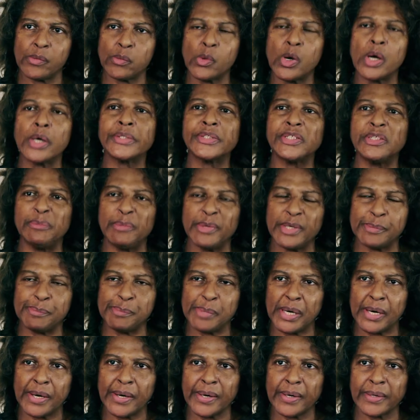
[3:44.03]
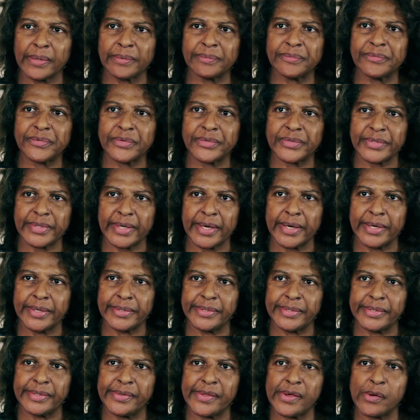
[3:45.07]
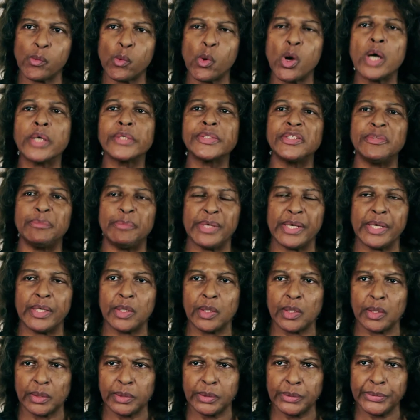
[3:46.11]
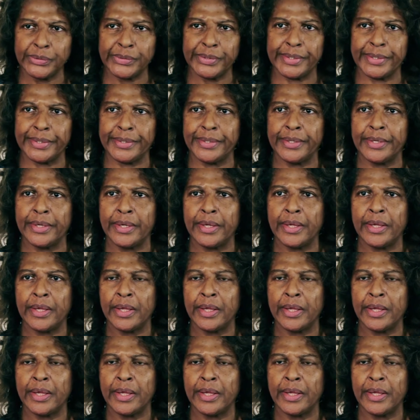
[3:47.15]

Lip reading: They want to be a part of society. They want to be included.